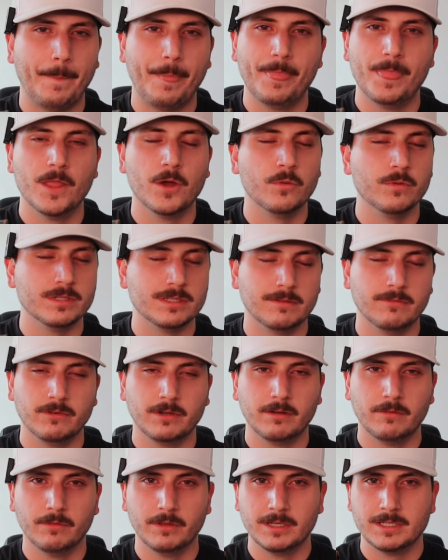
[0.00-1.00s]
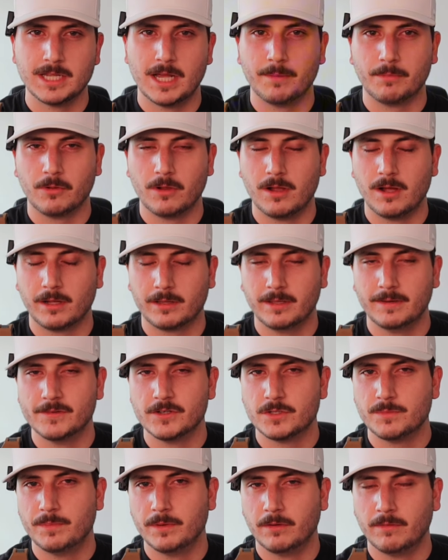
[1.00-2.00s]
No one's ever going to really top Glock. They've
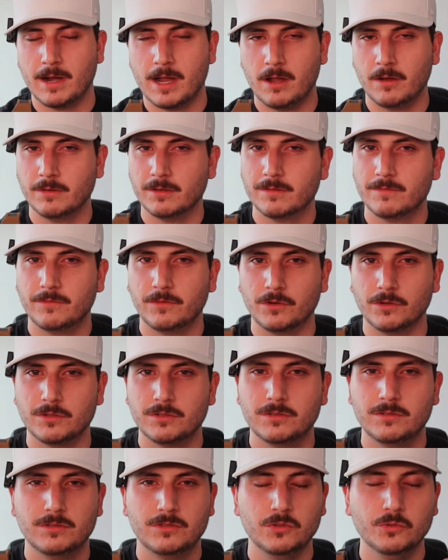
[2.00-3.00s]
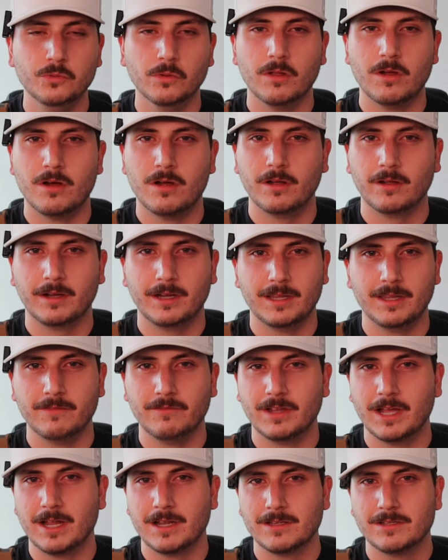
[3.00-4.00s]
just been around for too long, and
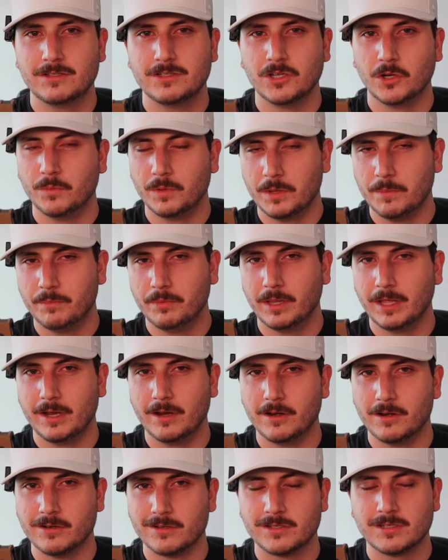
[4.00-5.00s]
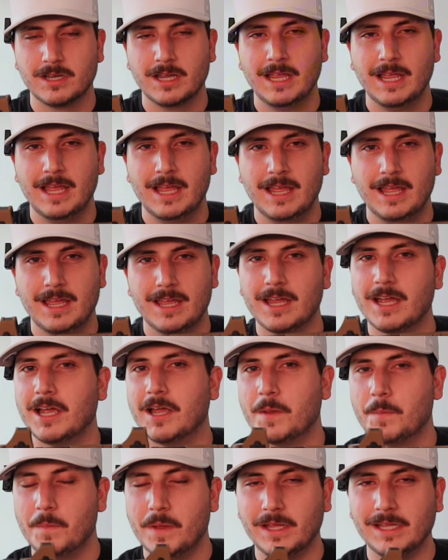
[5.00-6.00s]
they've got so many players
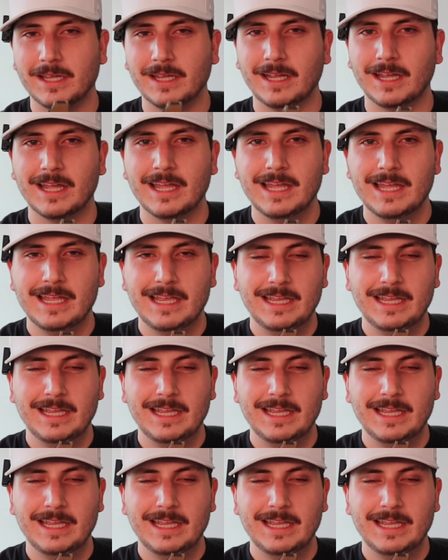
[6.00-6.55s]
making